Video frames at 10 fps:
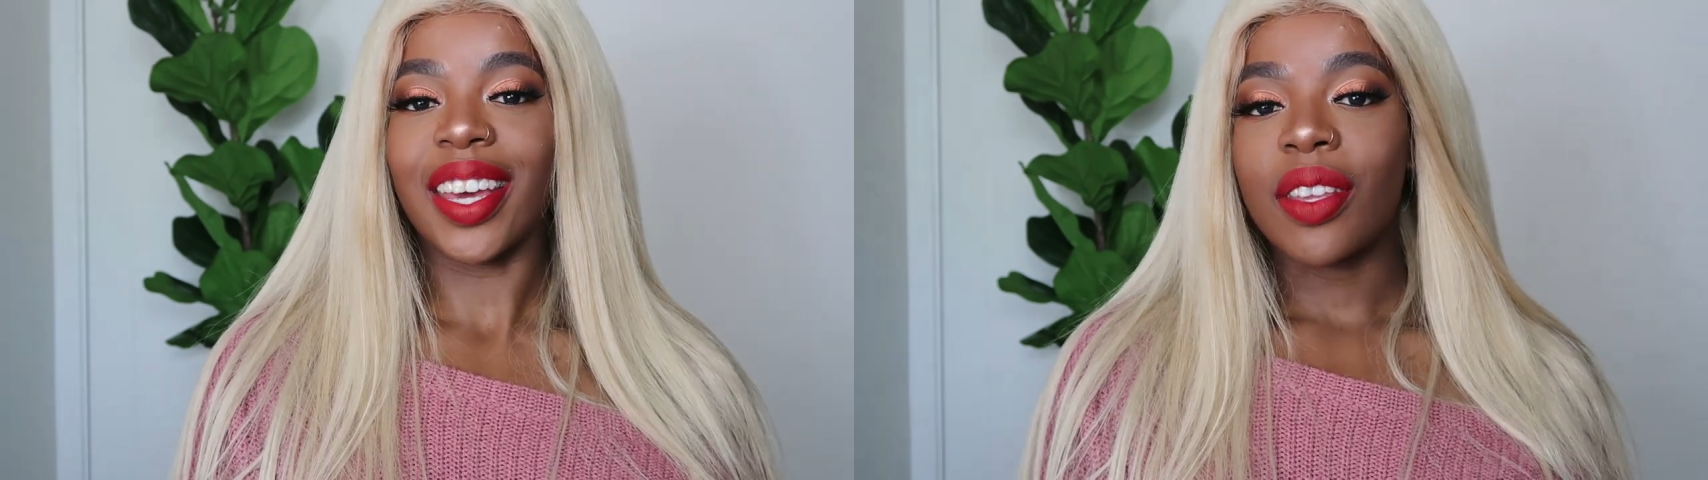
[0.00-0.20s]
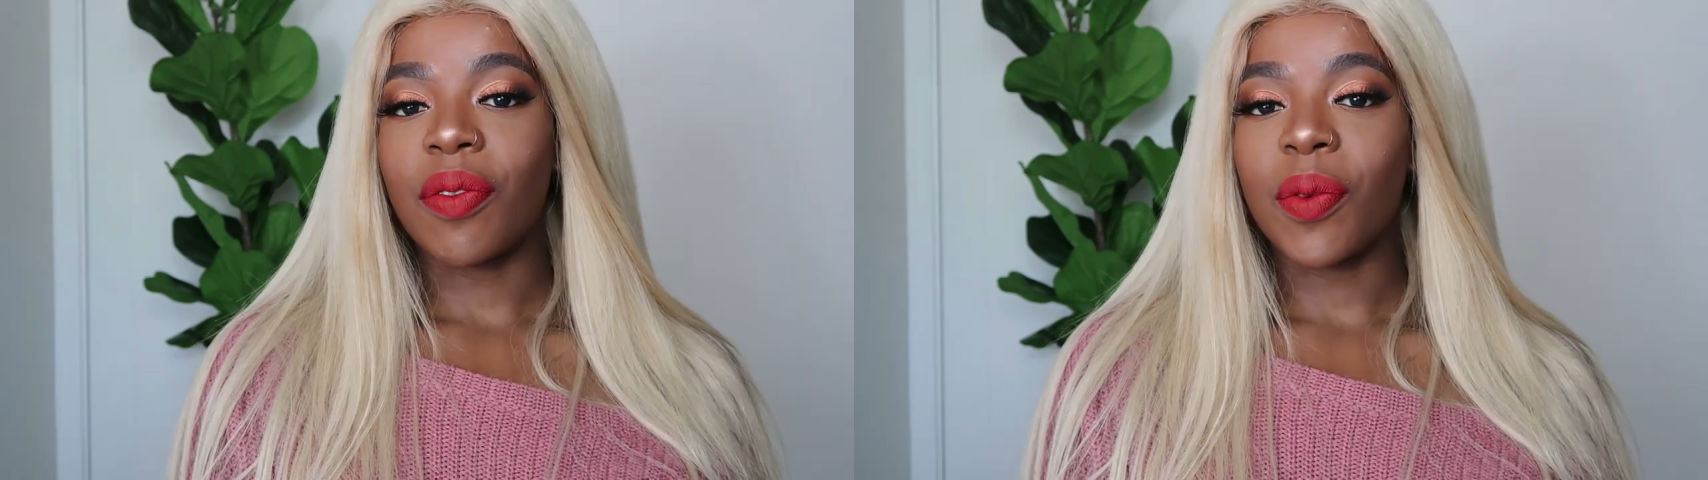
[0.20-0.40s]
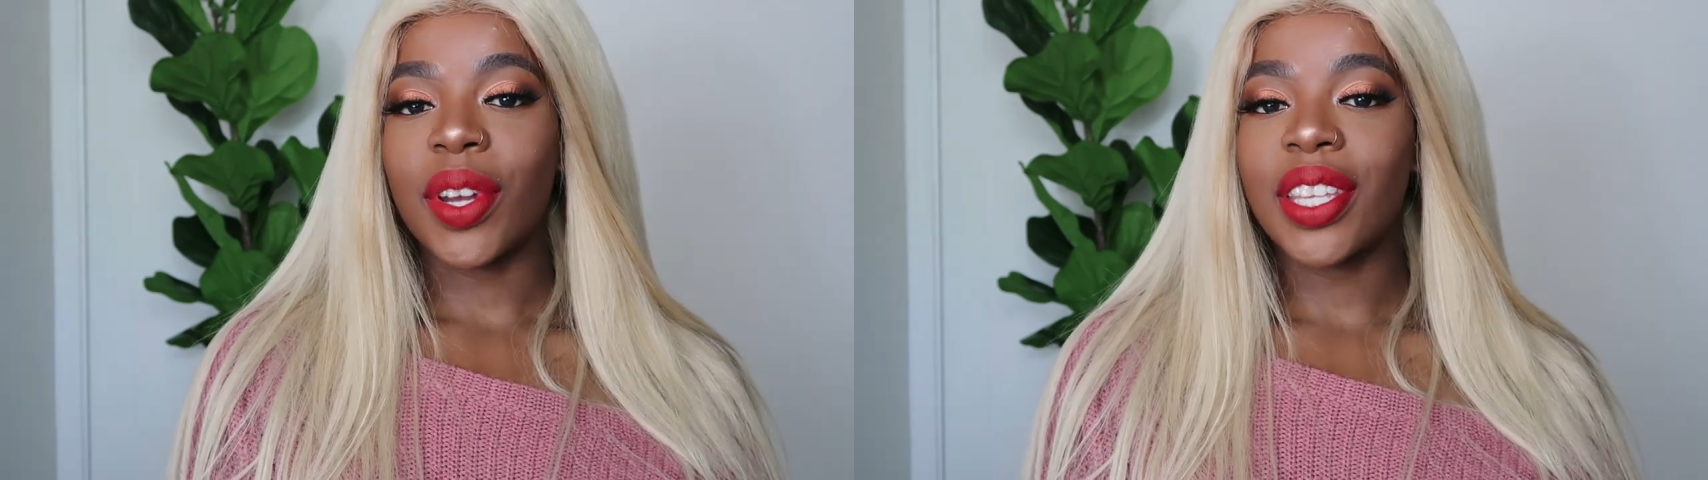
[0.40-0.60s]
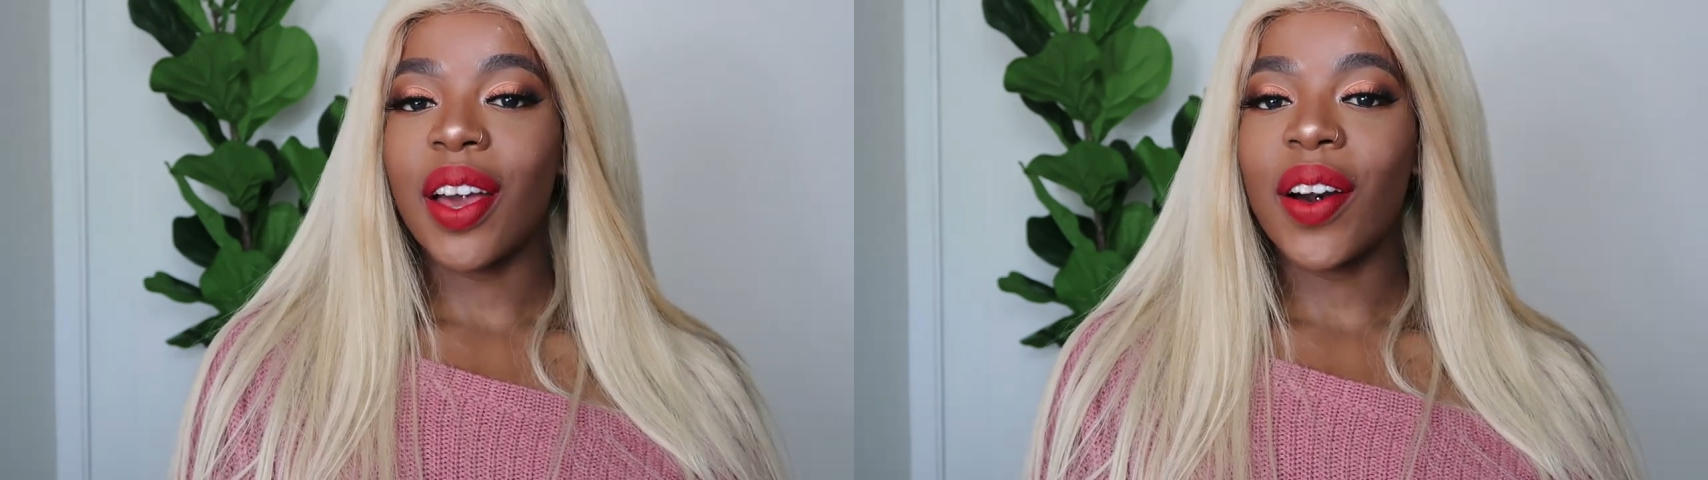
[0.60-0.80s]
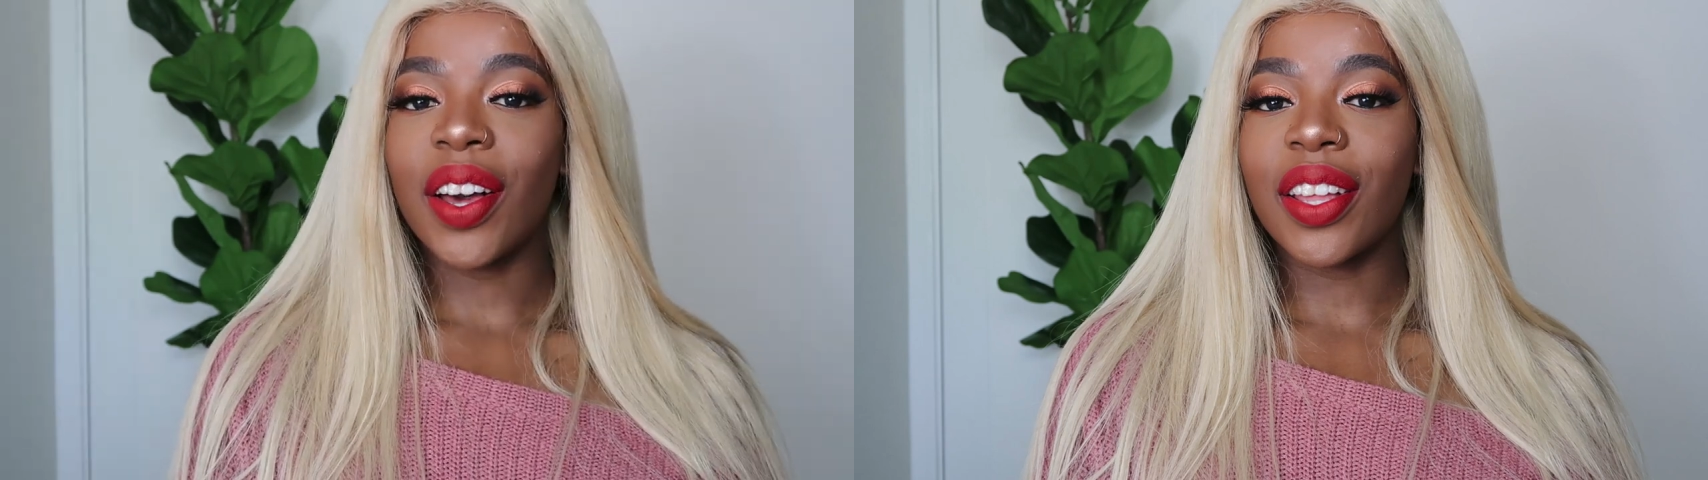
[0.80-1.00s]
So if you want to see
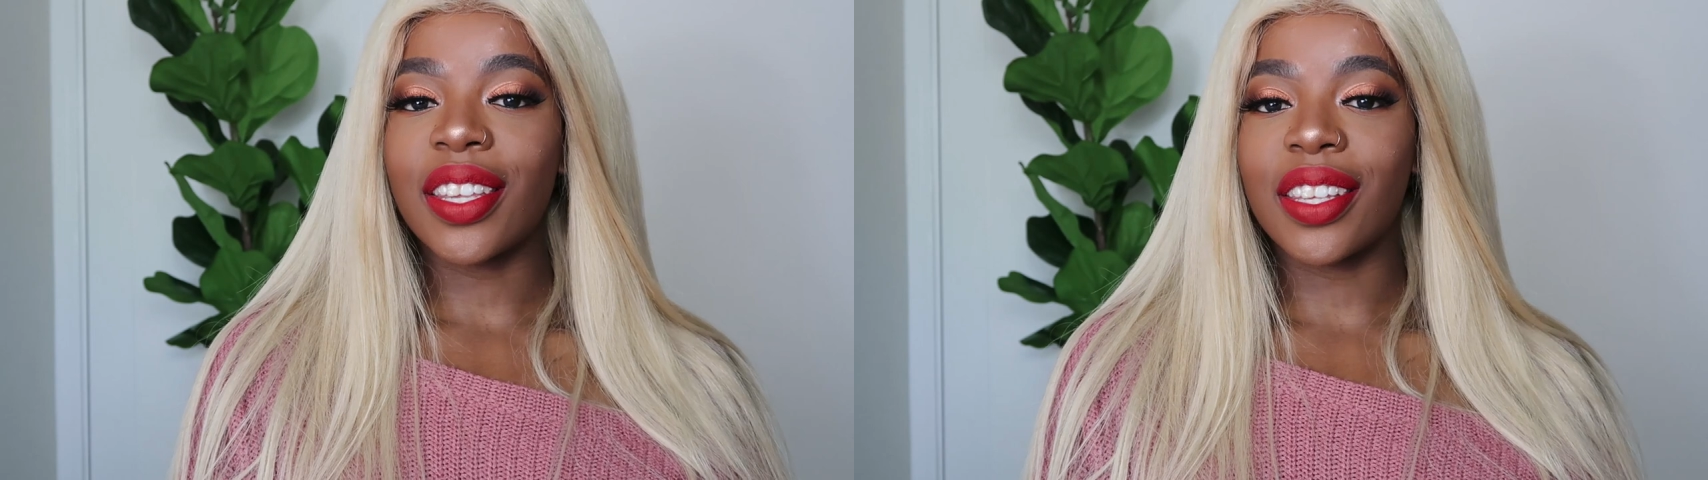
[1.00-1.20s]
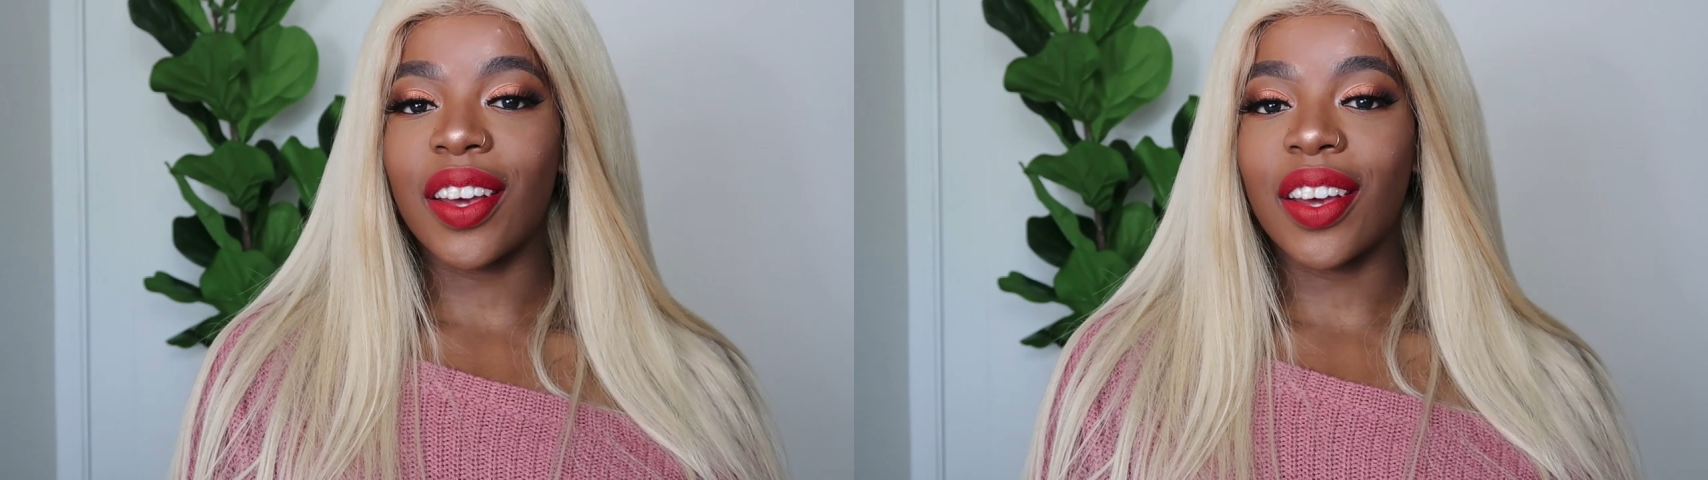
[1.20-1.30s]
how I got this